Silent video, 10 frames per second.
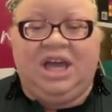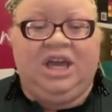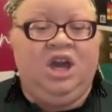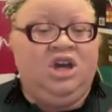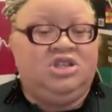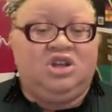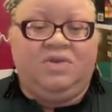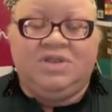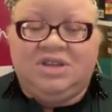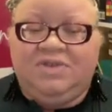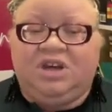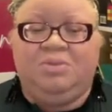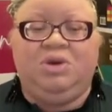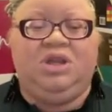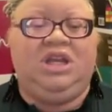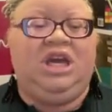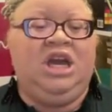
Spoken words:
like servants of the community,